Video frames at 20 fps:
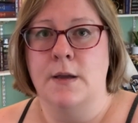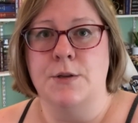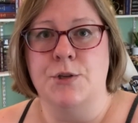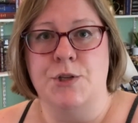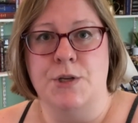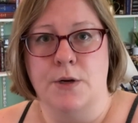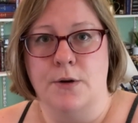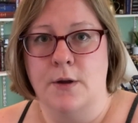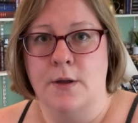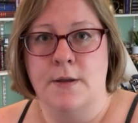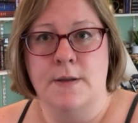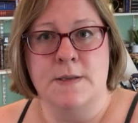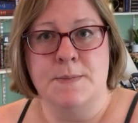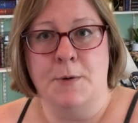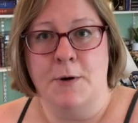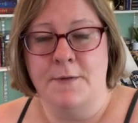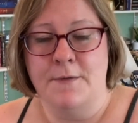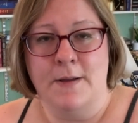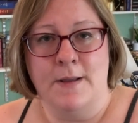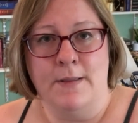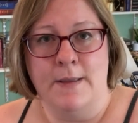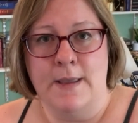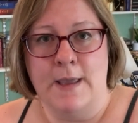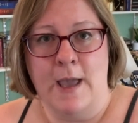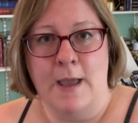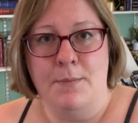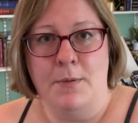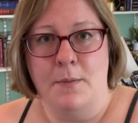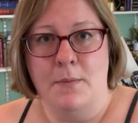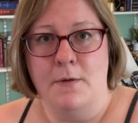Jira is perfectly
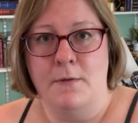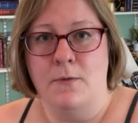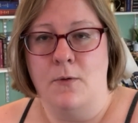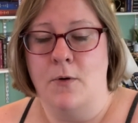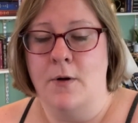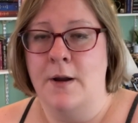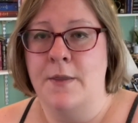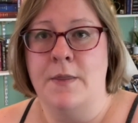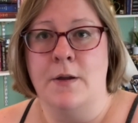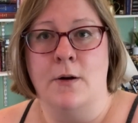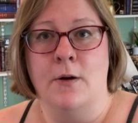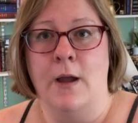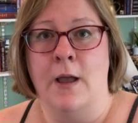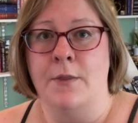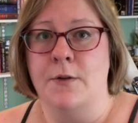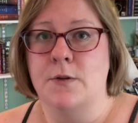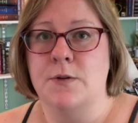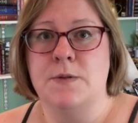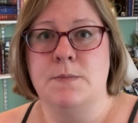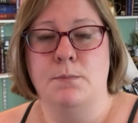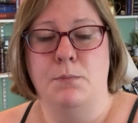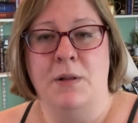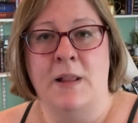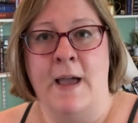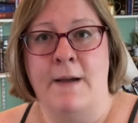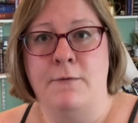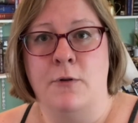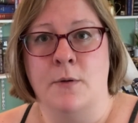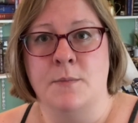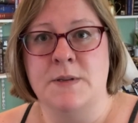capable for it. There are other
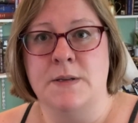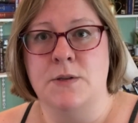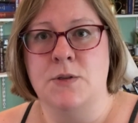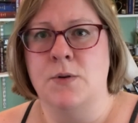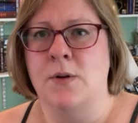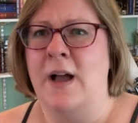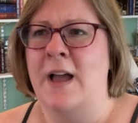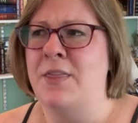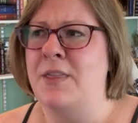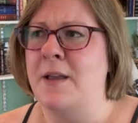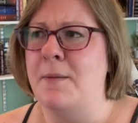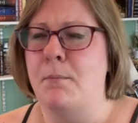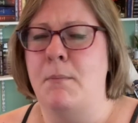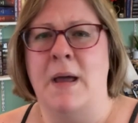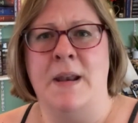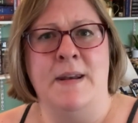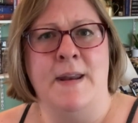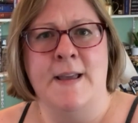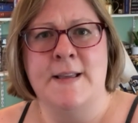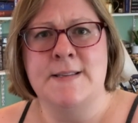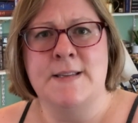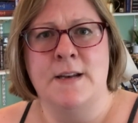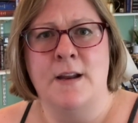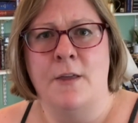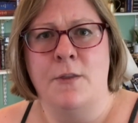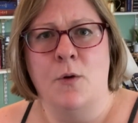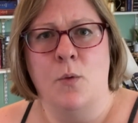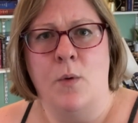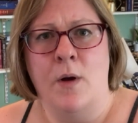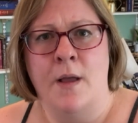platforms and tools. I think Monday's
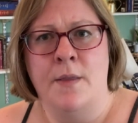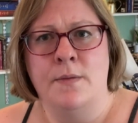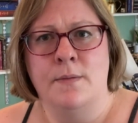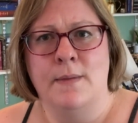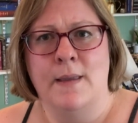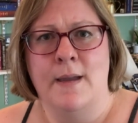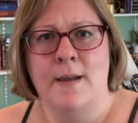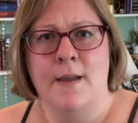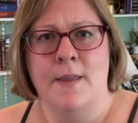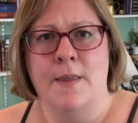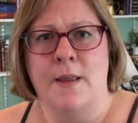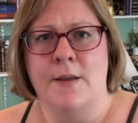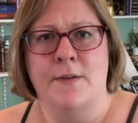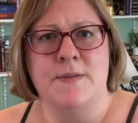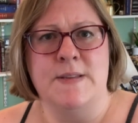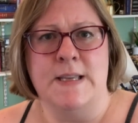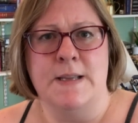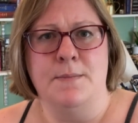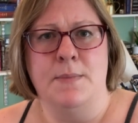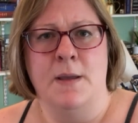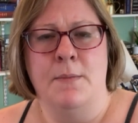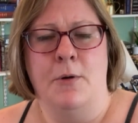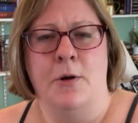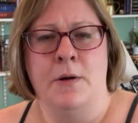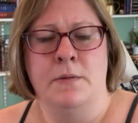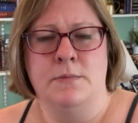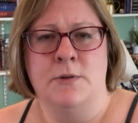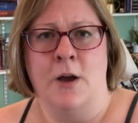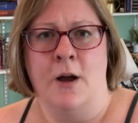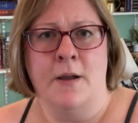another one that I've seen
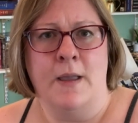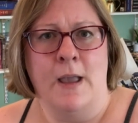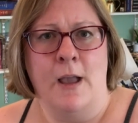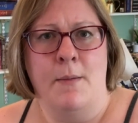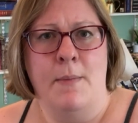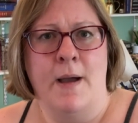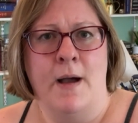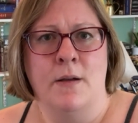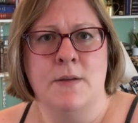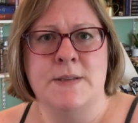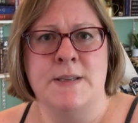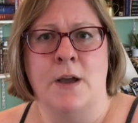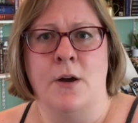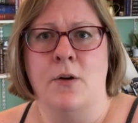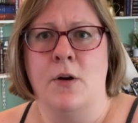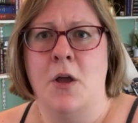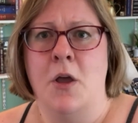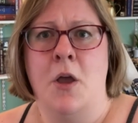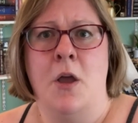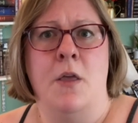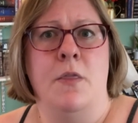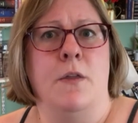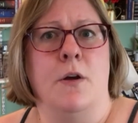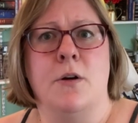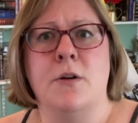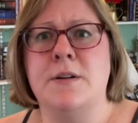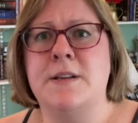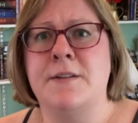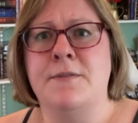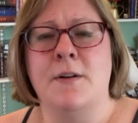people talking about. So there
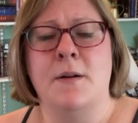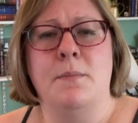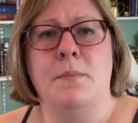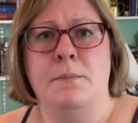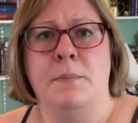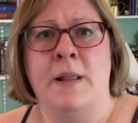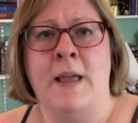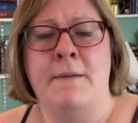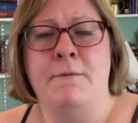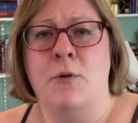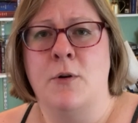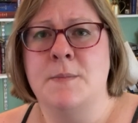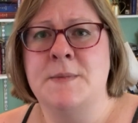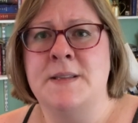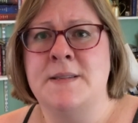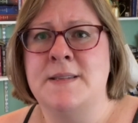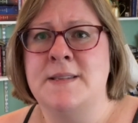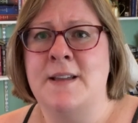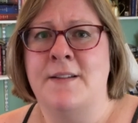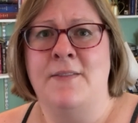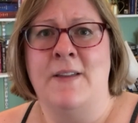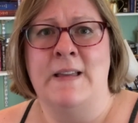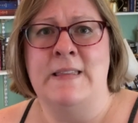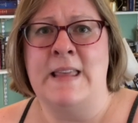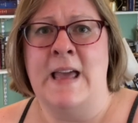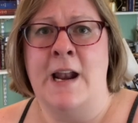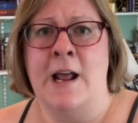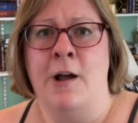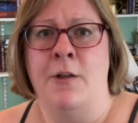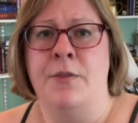are different platforms and stuff like
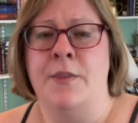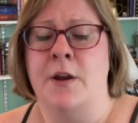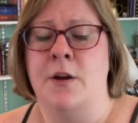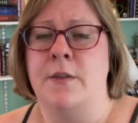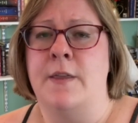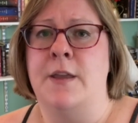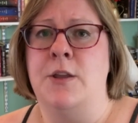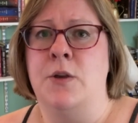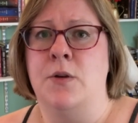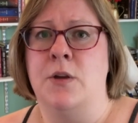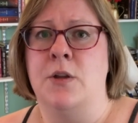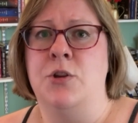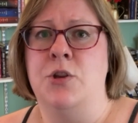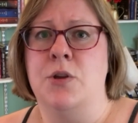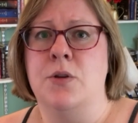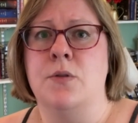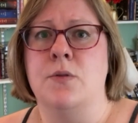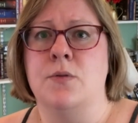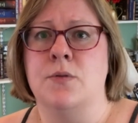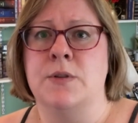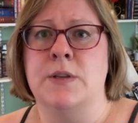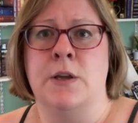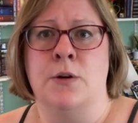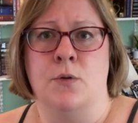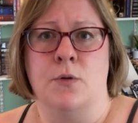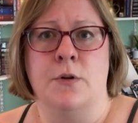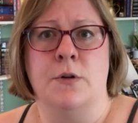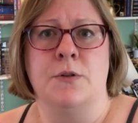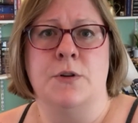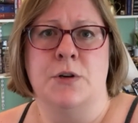that out there that you can use in
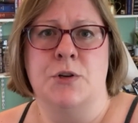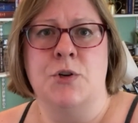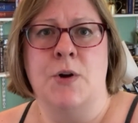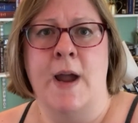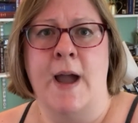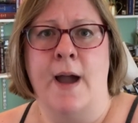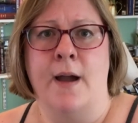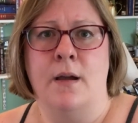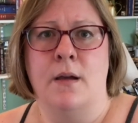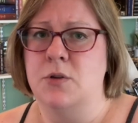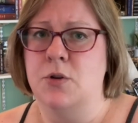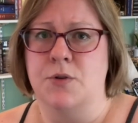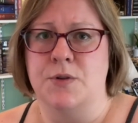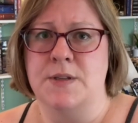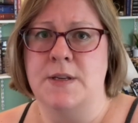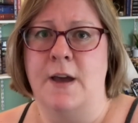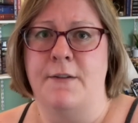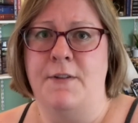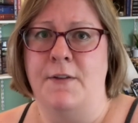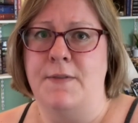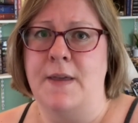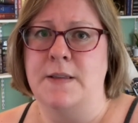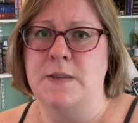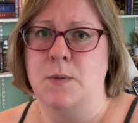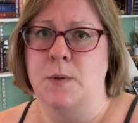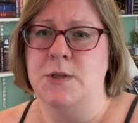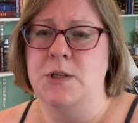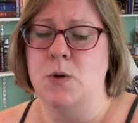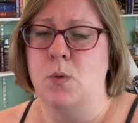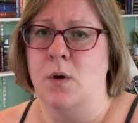order to track your stuff if
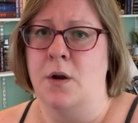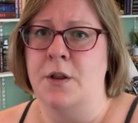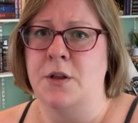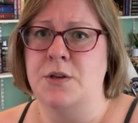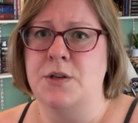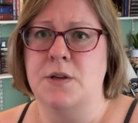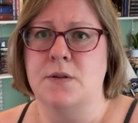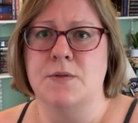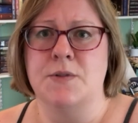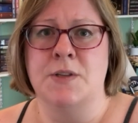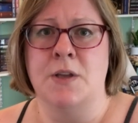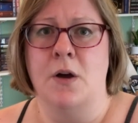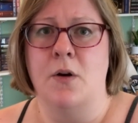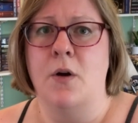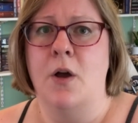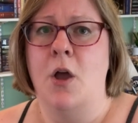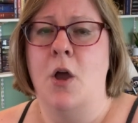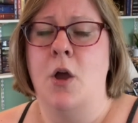that's what you want to do. So